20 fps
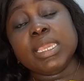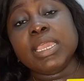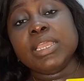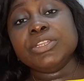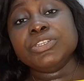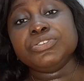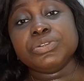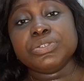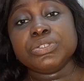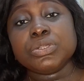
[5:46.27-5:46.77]

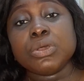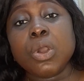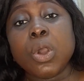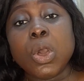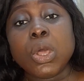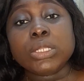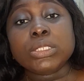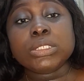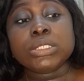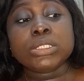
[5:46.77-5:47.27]
Kendra's
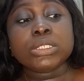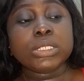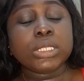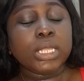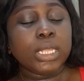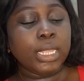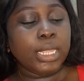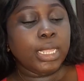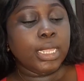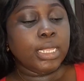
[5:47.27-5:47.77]
cut.
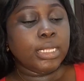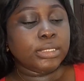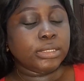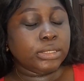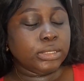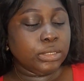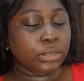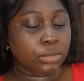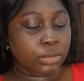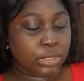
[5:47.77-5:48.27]

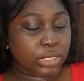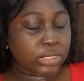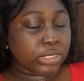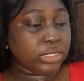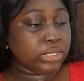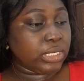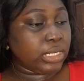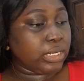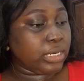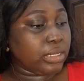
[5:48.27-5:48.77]
So this
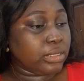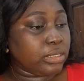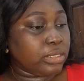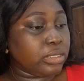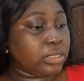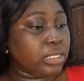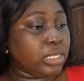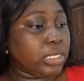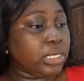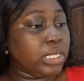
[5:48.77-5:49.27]
is another
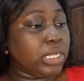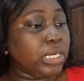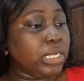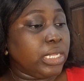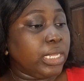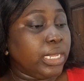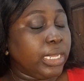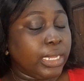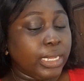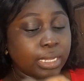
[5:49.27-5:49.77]
thing in
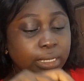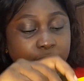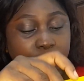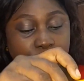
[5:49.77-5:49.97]
here.